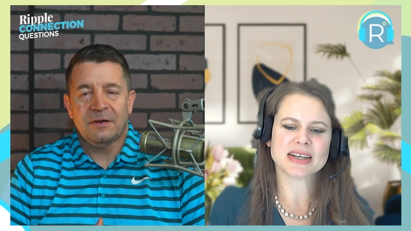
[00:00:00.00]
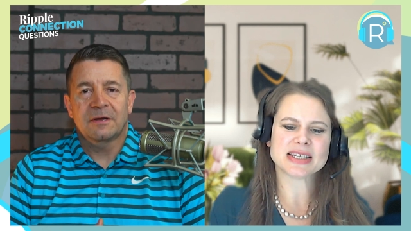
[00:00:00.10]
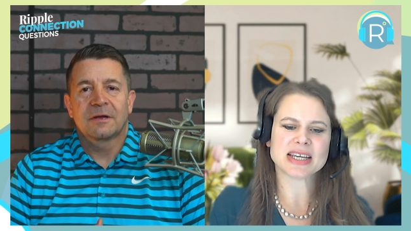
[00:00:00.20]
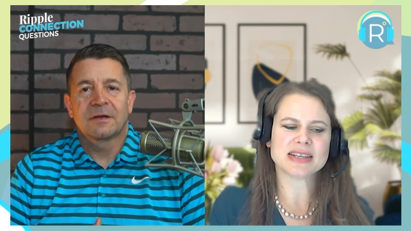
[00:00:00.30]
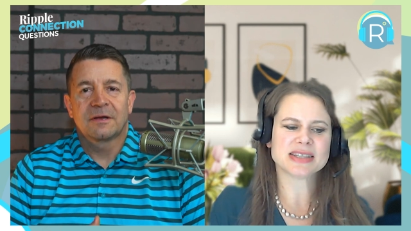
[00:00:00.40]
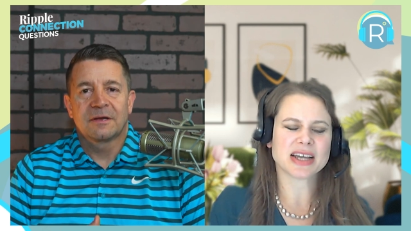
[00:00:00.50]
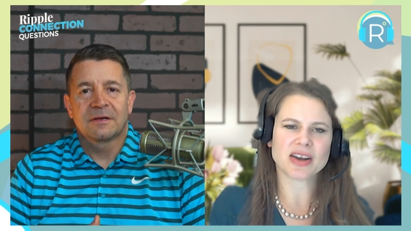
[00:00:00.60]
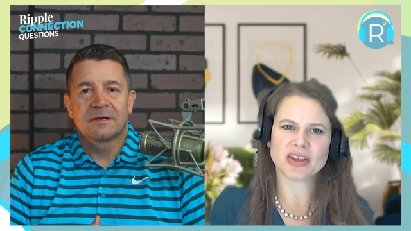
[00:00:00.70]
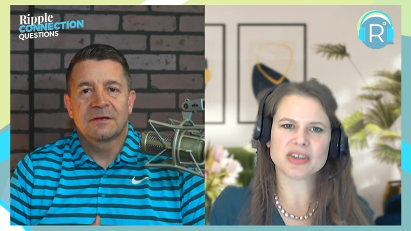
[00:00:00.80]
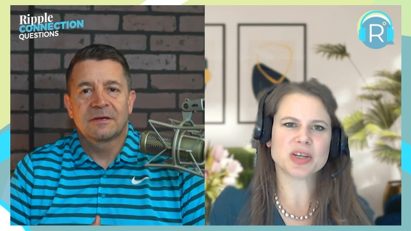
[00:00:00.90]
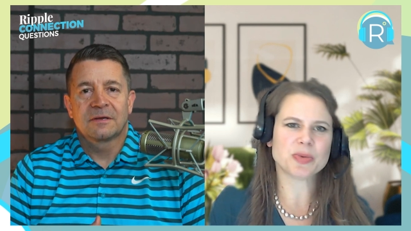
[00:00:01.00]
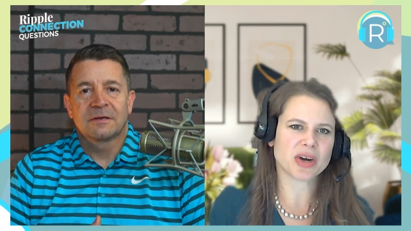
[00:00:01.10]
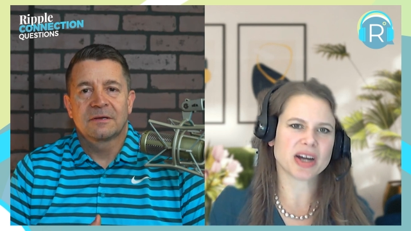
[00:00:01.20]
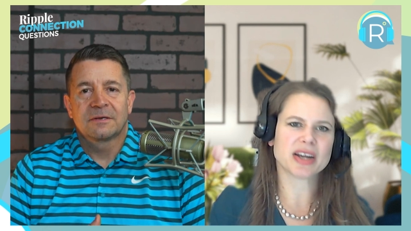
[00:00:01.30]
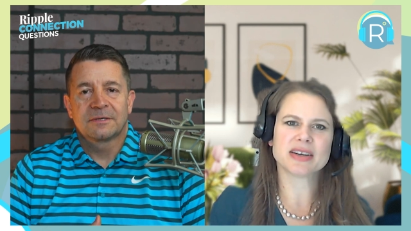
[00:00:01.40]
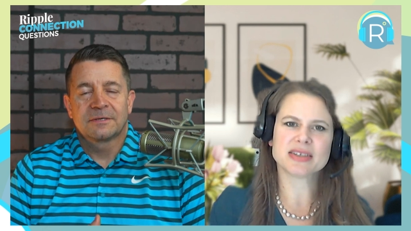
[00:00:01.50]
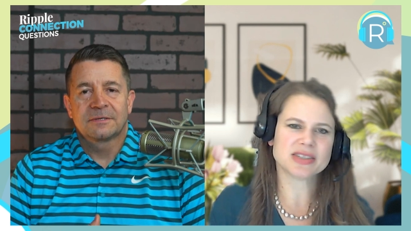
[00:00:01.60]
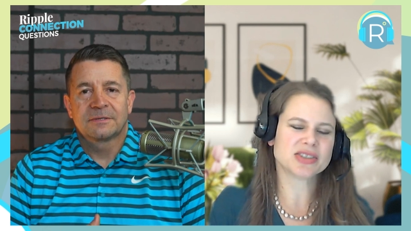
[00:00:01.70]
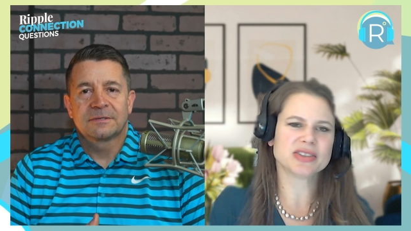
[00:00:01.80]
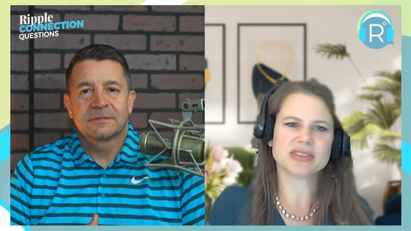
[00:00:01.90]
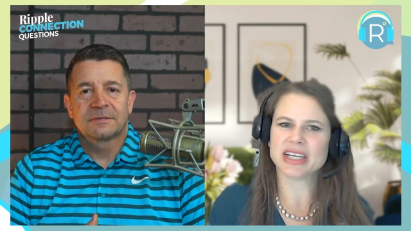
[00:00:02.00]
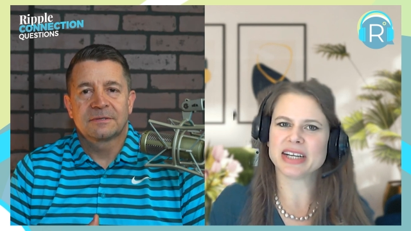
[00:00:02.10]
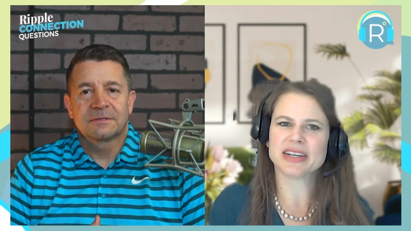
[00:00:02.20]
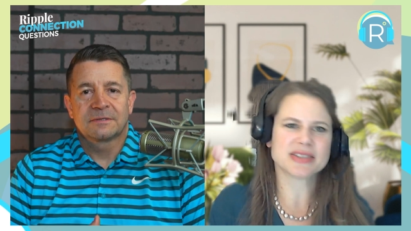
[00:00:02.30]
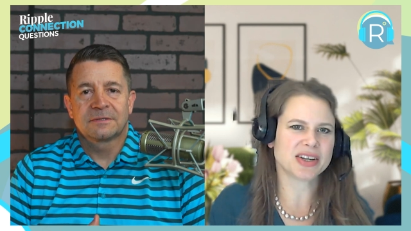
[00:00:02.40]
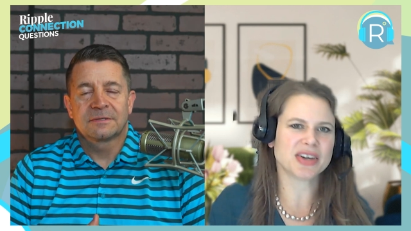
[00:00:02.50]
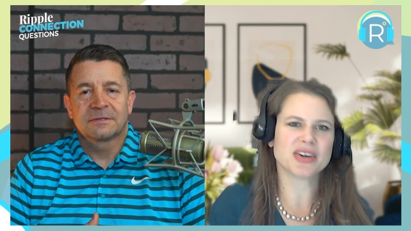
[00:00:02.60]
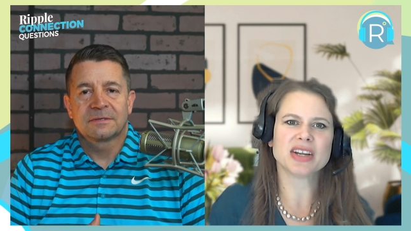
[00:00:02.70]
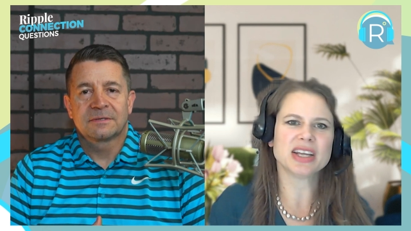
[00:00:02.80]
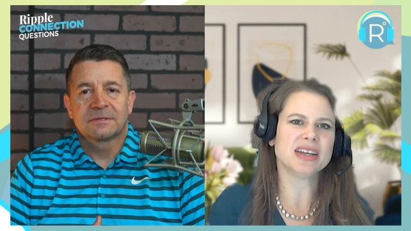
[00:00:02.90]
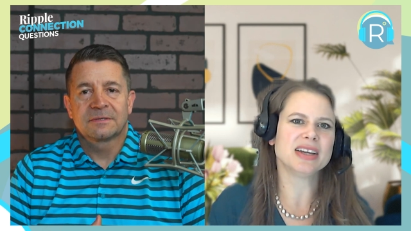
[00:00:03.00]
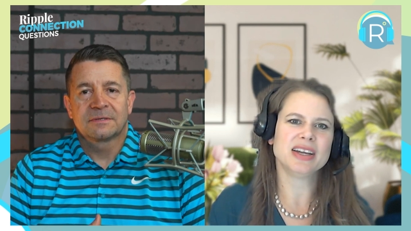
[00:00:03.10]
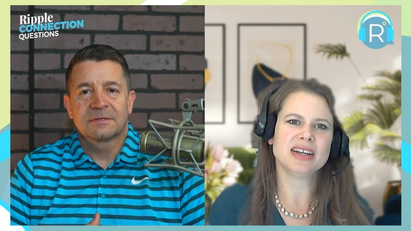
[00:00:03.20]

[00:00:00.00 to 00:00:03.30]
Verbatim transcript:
Speaker 1: I'd say technology, product, digital, data, security,